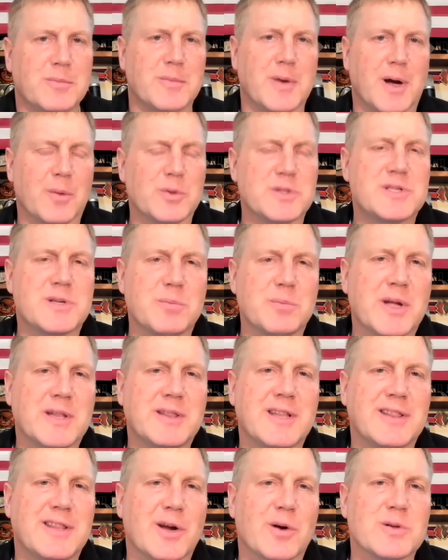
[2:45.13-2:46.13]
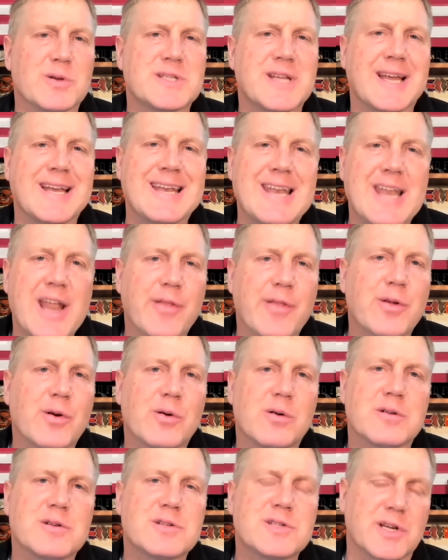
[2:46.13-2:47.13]
I would submit that there is
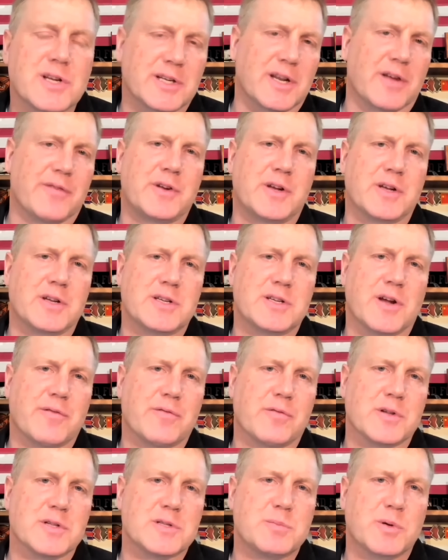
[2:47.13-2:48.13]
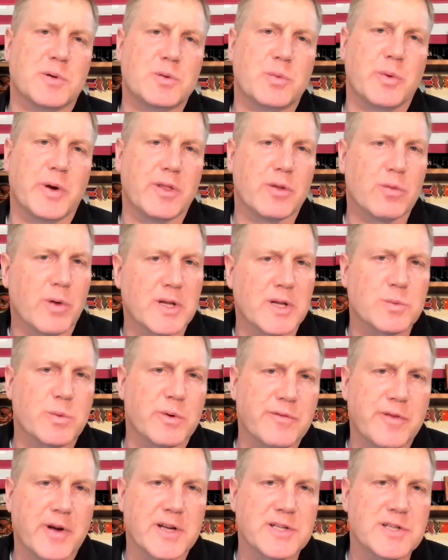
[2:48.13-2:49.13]
another significant difference between threats
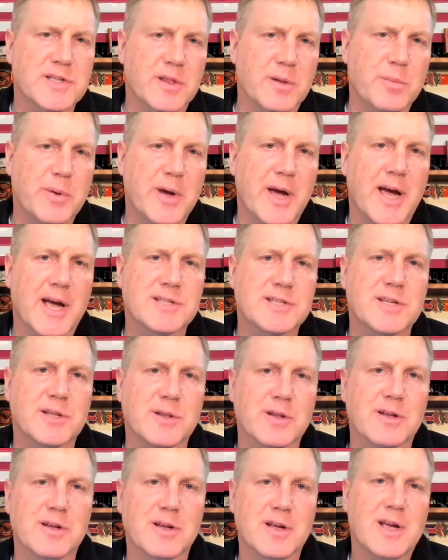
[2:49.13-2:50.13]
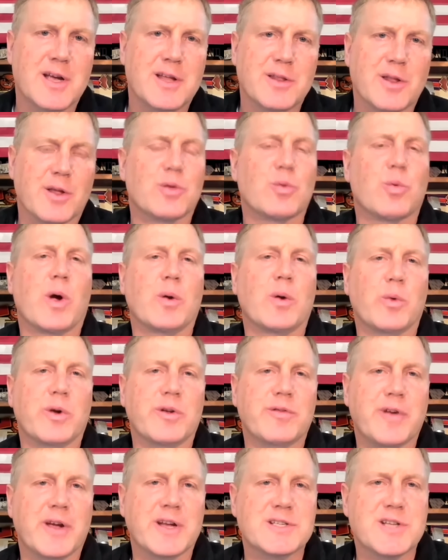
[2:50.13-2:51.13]
we faced in the past and the threat we
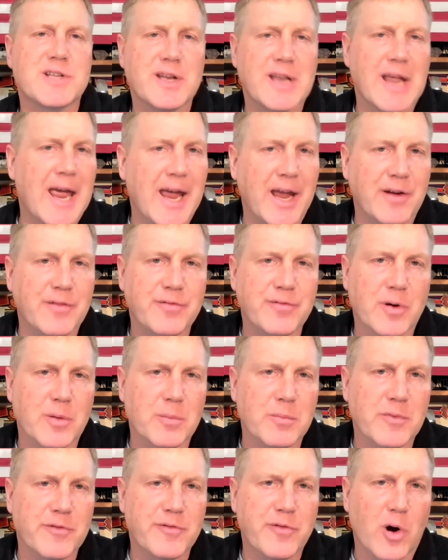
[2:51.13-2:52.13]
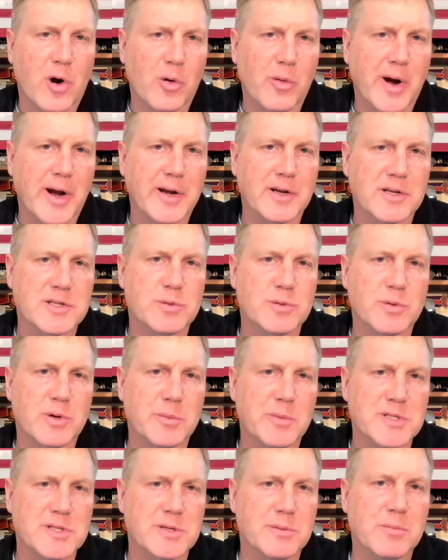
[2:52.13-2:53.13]
face today from far-right
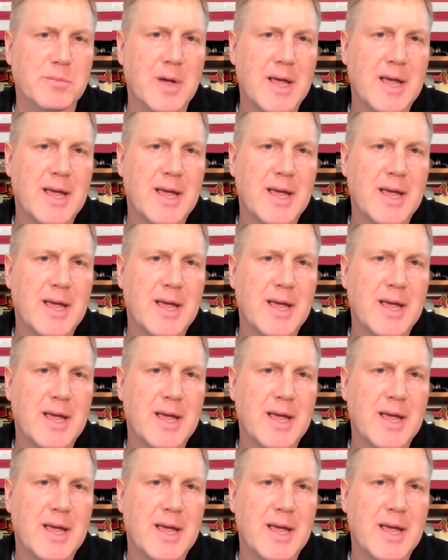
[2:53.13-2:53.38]
extremism,